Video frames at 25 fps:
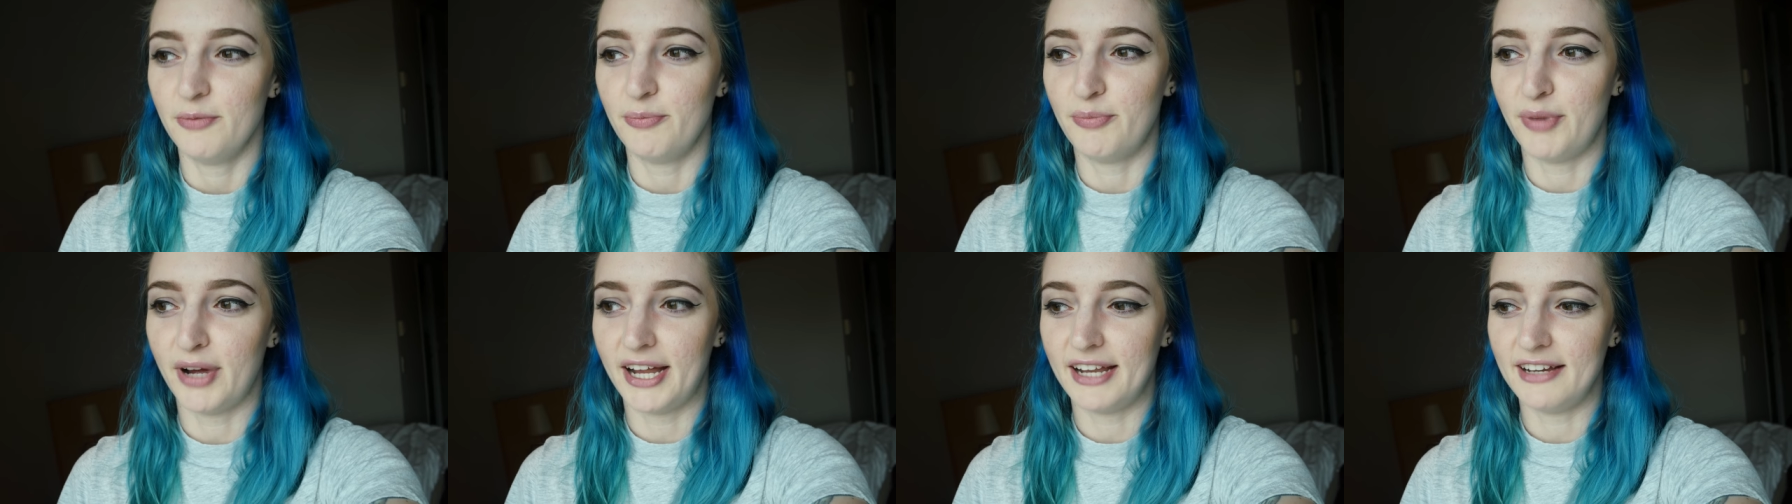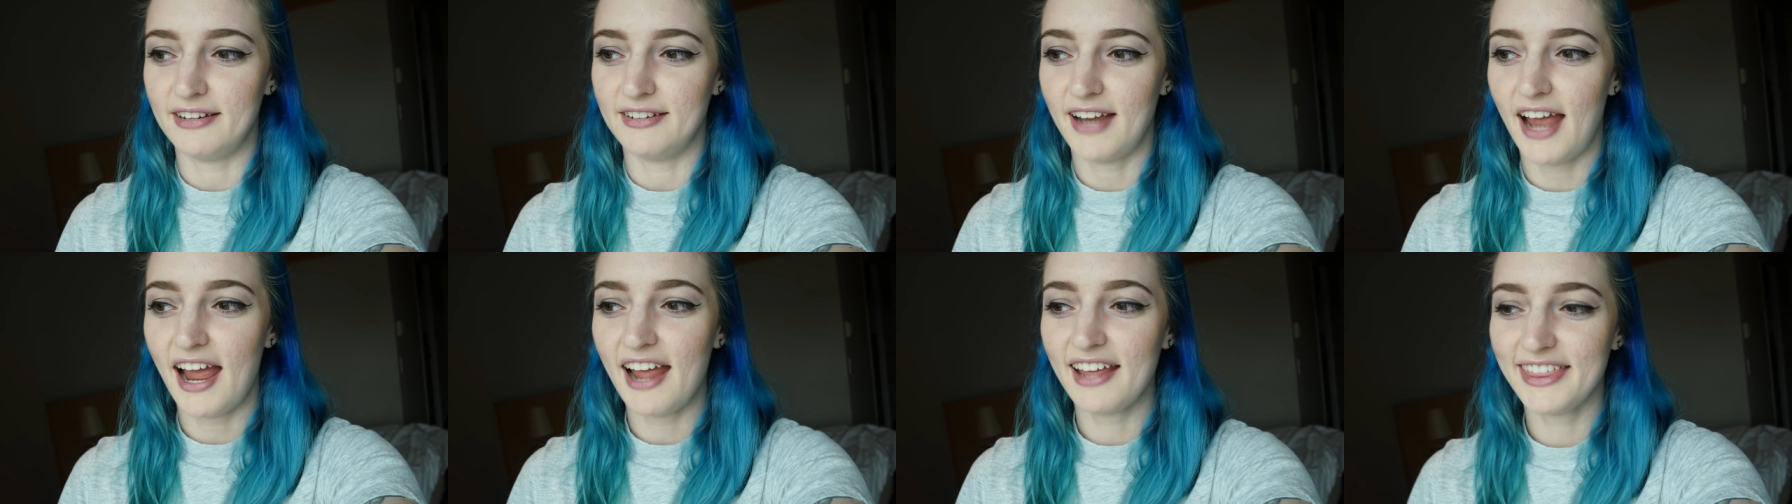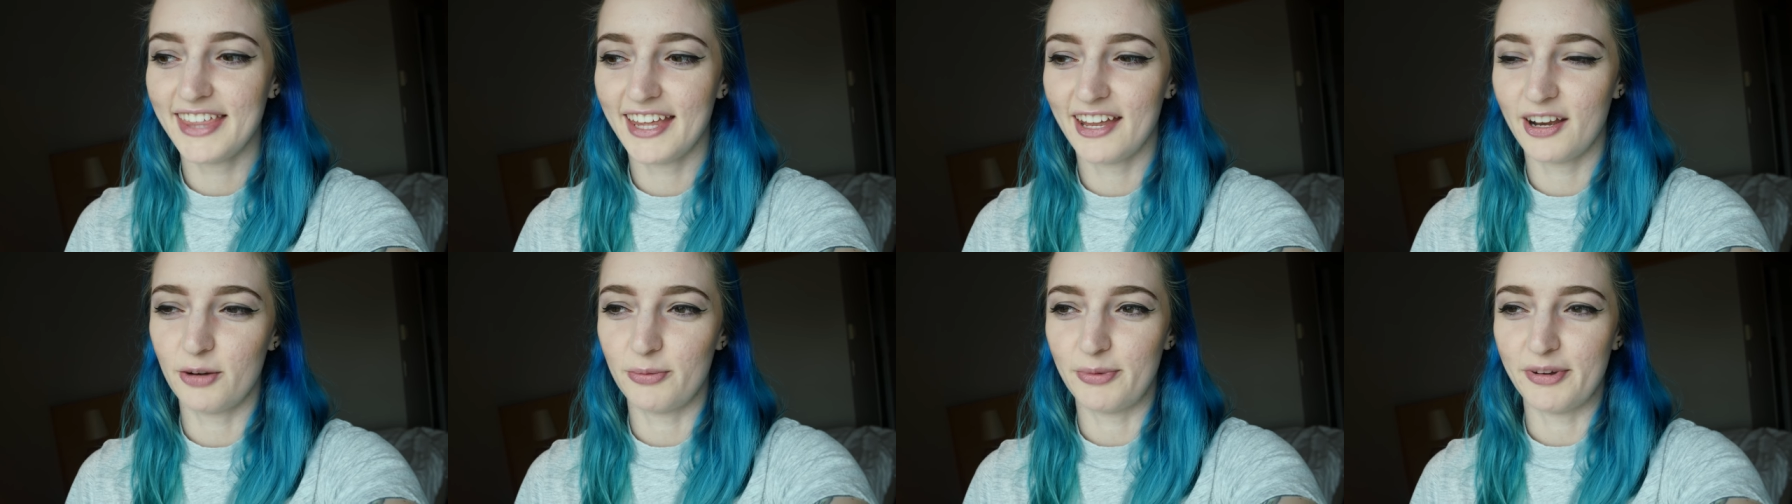But I
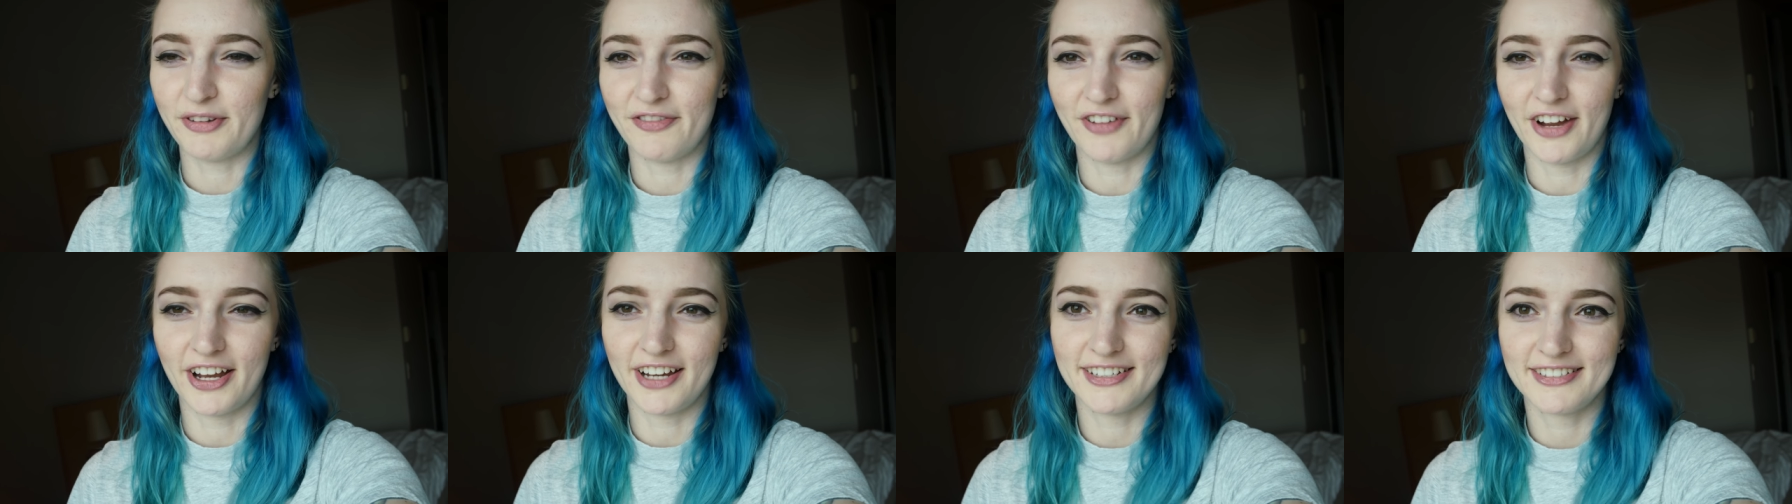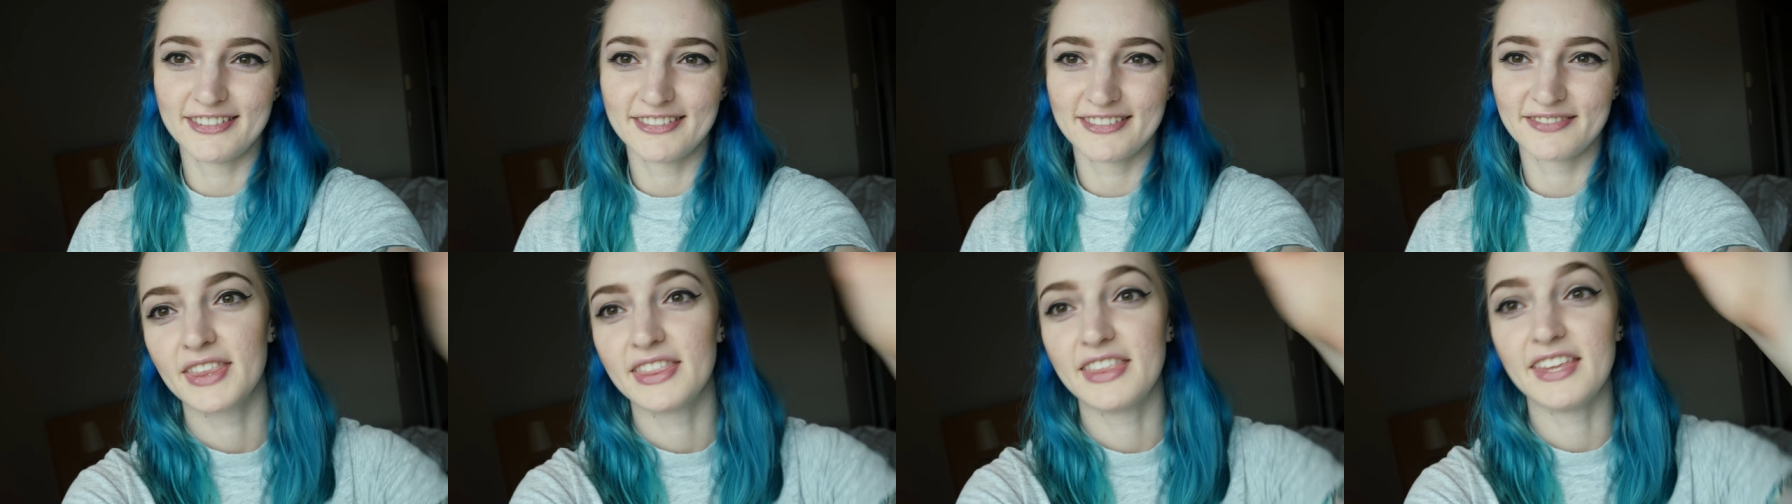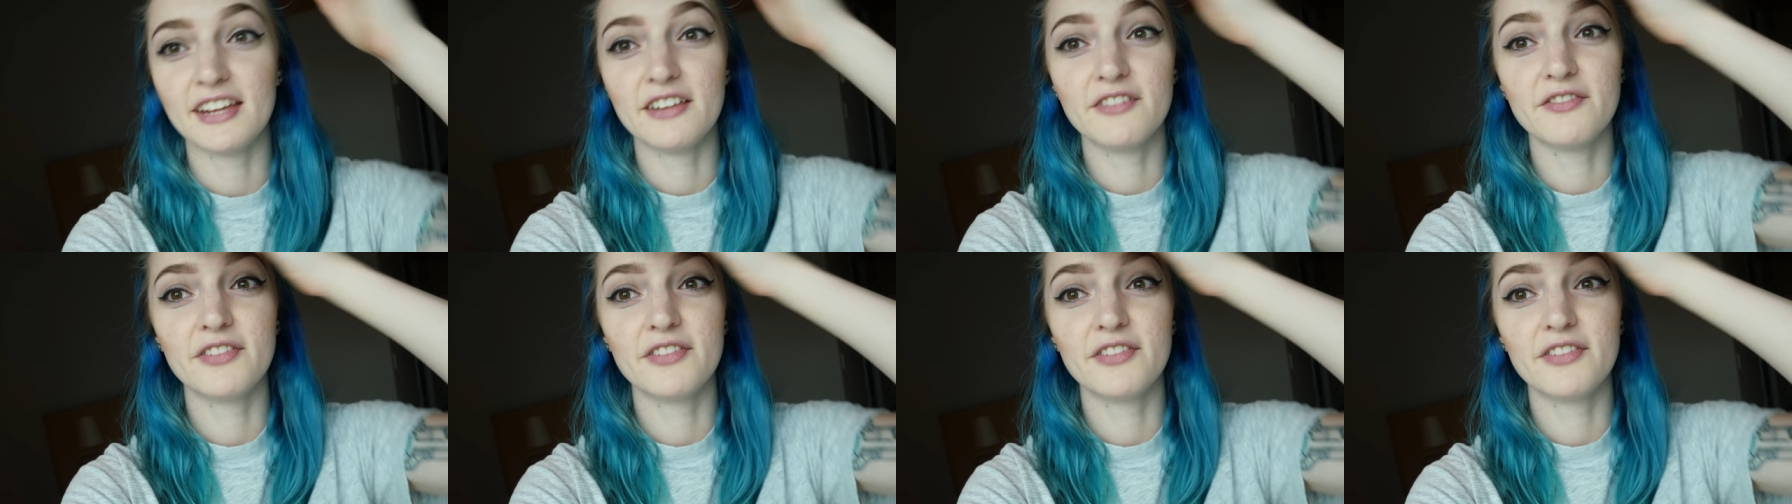think it'll be fun the